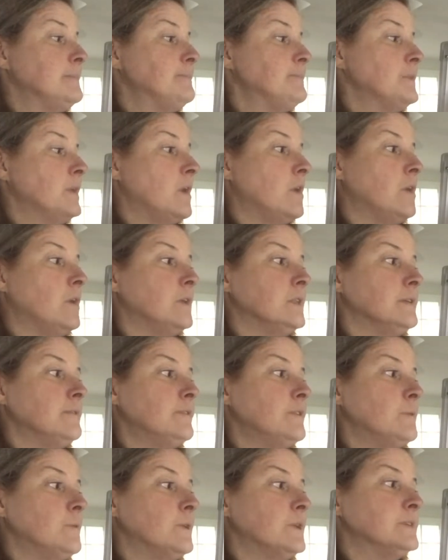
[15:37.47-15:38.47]
all of
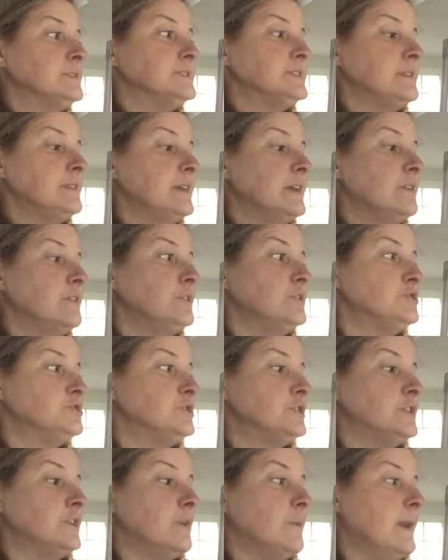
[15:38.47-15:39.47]
the words in there you
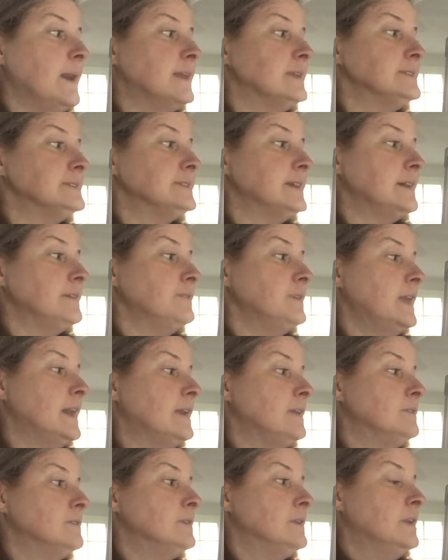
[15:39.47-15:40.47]
should know how to sound
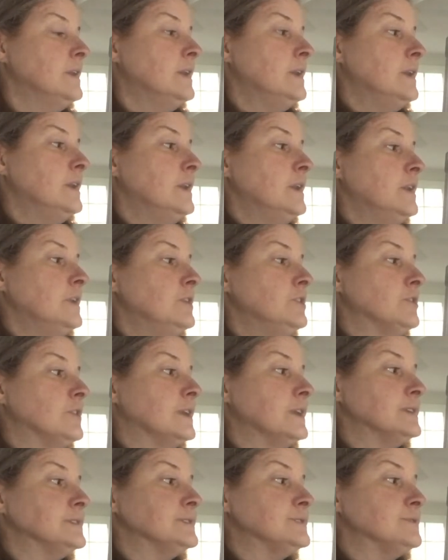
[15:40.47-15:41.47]
out. You're going
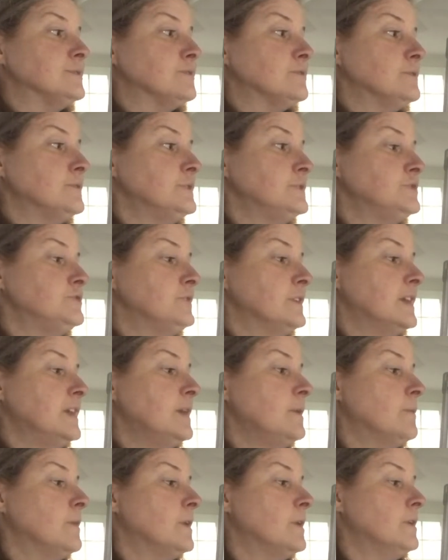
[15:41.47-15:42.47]
to circle the tricky
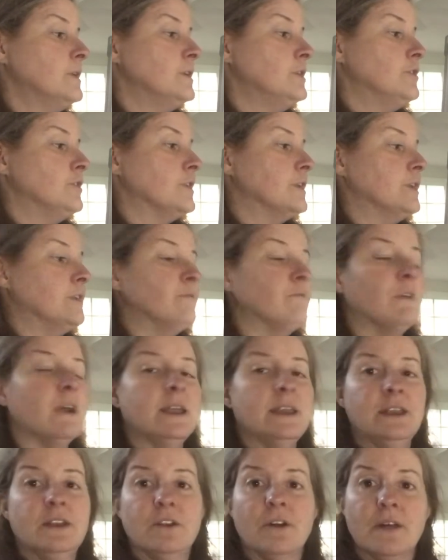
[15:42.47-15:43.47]
word and you're going to write
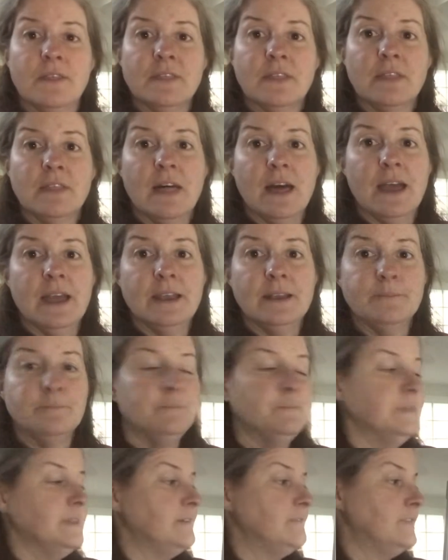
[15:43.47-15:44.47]
it on the line.
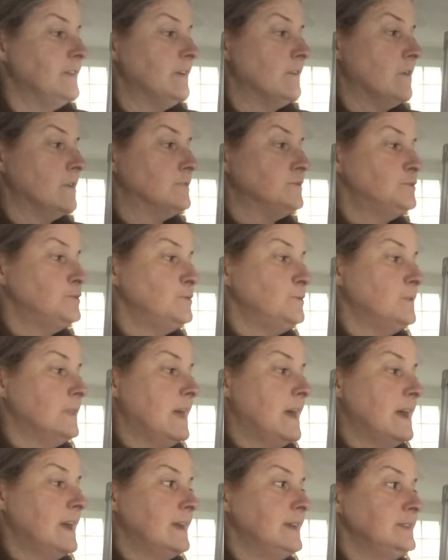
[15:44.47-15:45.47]
If there are 2
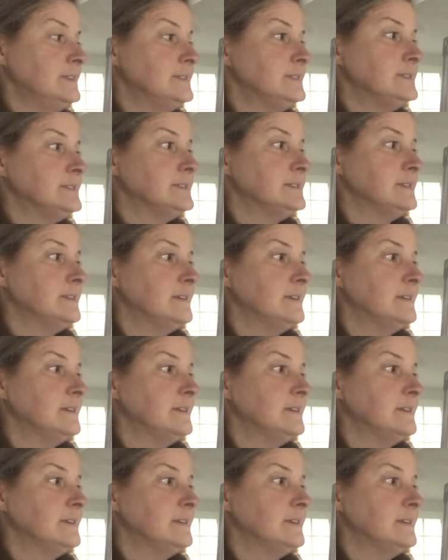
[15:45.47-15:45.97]
lines,